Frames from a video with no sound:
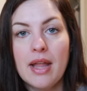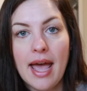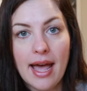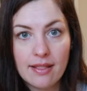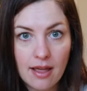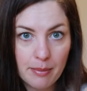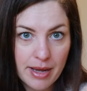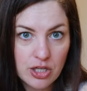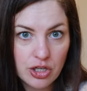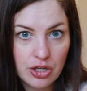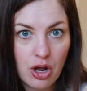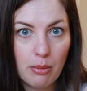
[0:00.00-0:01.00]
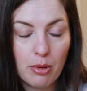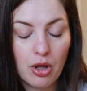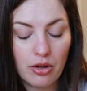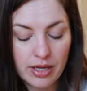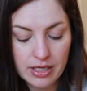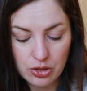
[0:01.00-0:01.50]
add that magic knot
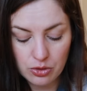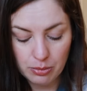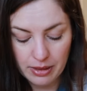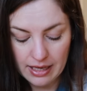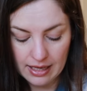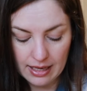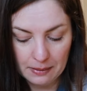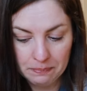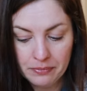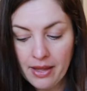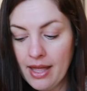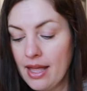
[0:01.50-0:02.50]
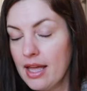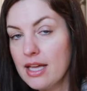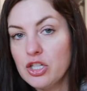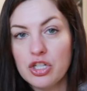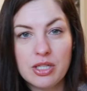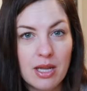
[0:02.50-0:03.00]
ball into the blanket,
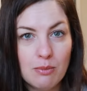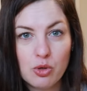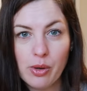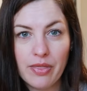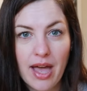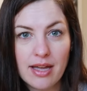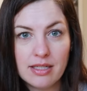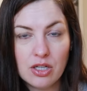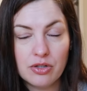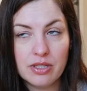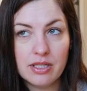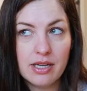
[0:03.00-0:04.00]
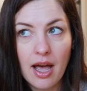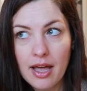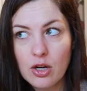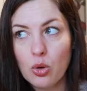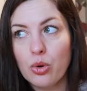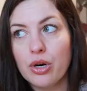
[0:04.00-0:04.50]
and just keep doing that until it's
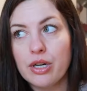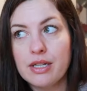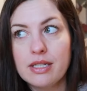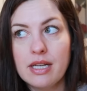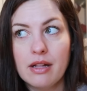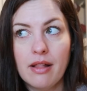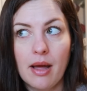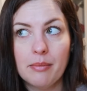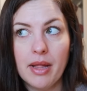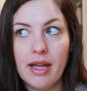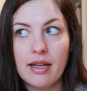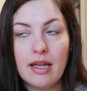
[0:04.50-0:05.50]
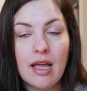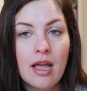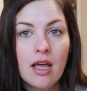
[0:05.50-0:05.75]
done, or until I'm like,